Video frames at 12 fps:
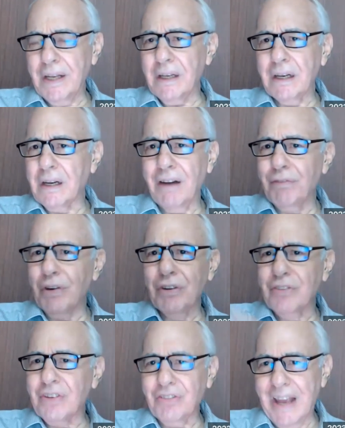It, it
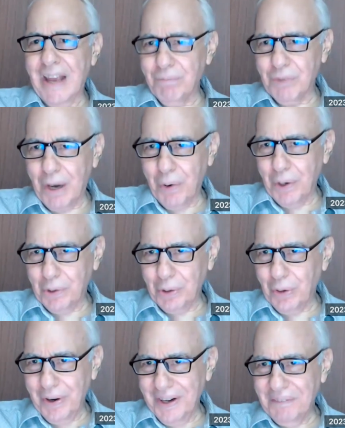covers the same
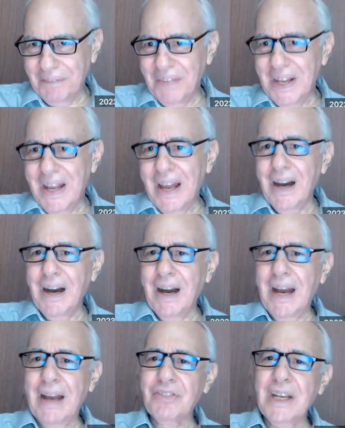territory
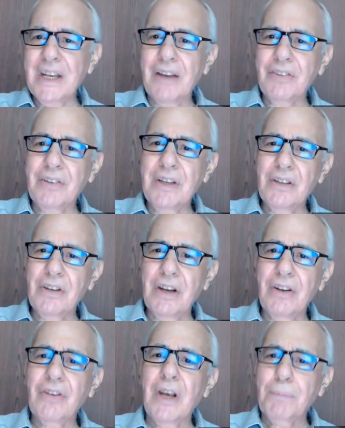uh, as the
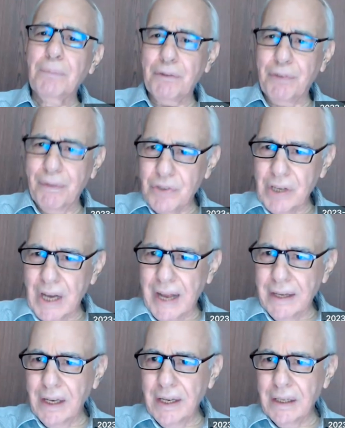SDGs, but from
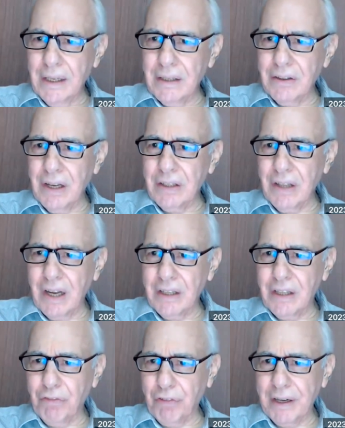slightly a, a
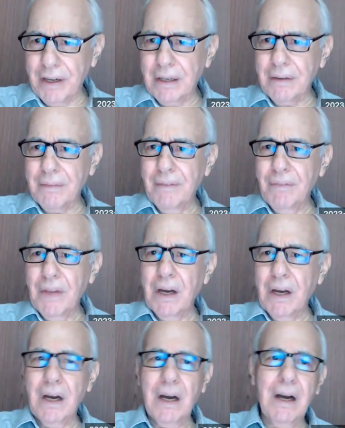different
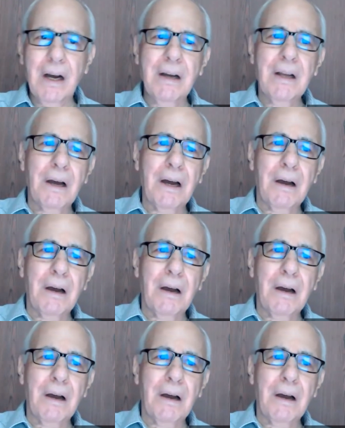uh,